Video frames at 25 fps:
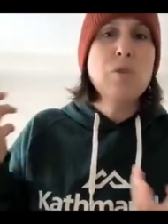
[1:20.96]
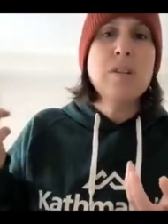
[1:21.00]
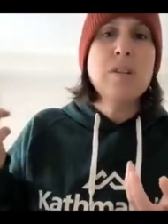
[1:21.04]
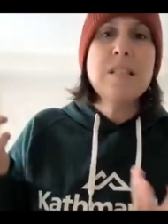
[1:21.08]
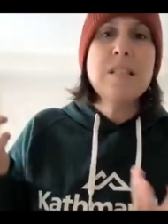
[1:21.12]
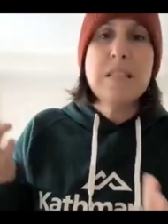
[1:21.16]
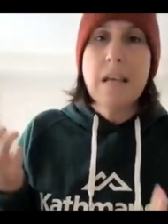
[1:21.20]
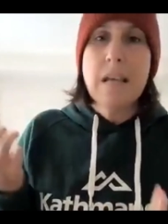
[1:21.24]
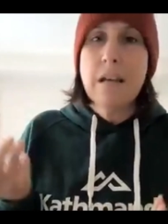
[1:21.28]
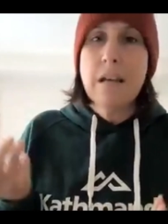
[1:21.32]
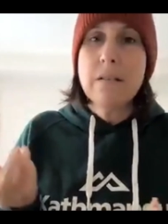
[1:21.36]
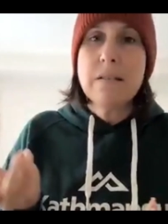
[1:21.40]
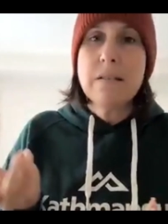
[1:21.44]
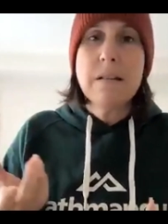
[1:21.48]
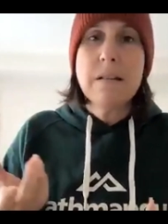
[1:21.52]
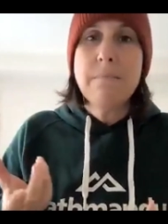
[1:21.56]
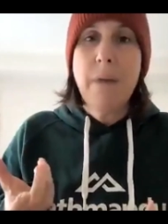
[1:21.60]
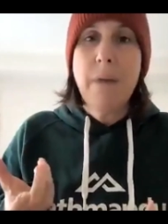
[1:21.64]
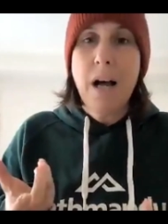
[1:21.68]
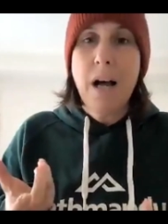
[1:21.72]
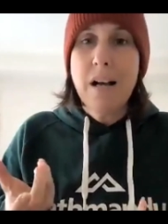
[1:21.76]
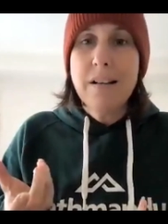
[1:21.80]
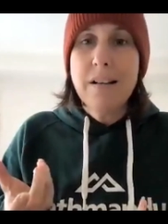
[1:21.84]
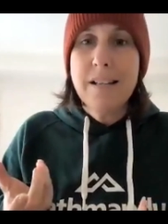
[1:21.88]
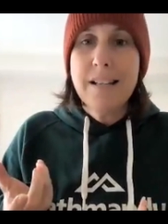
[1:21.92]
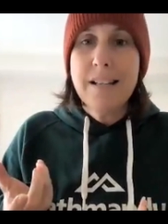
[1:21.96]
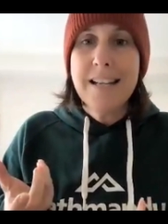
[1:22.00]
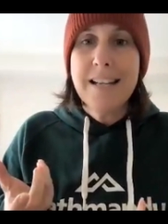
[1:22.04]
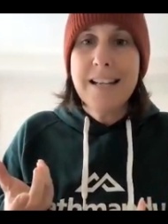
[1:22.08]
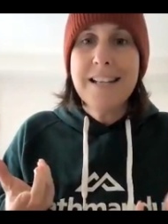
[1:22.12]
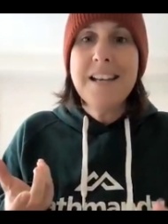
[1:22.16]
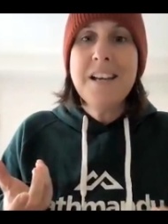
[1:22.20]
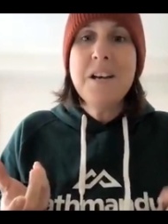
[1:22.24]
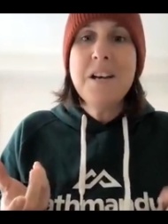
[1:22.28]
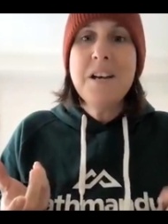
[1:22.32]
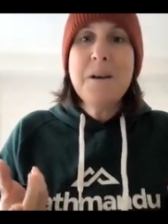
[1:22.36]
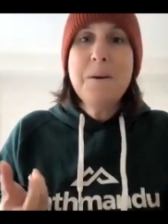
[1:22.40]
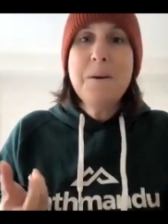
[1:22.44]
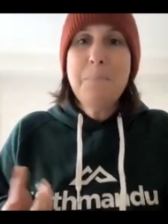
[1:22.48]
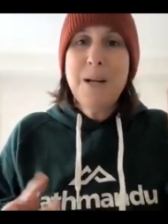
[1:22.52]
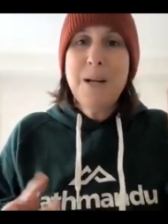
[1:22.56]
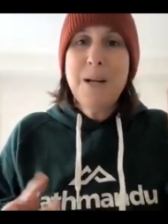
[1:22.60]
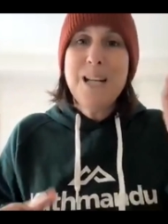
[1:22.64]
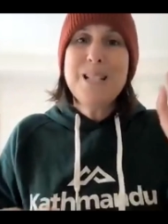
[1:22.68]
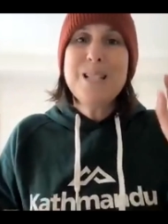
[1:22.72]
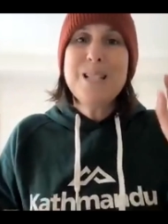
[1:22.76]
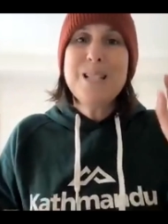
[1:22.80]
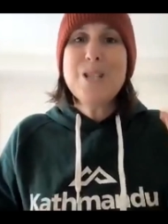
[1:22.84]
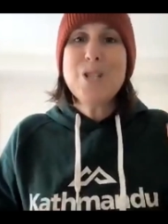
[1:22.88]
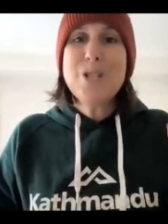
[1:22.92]
sales and marketing, but
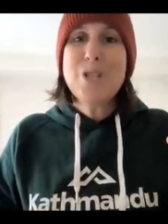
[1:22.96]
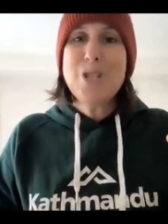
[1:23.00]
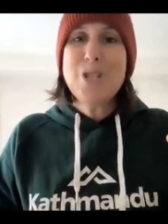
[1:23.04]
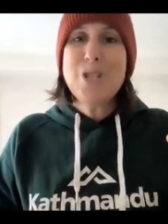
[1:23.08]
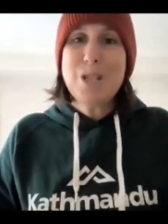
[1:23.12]
he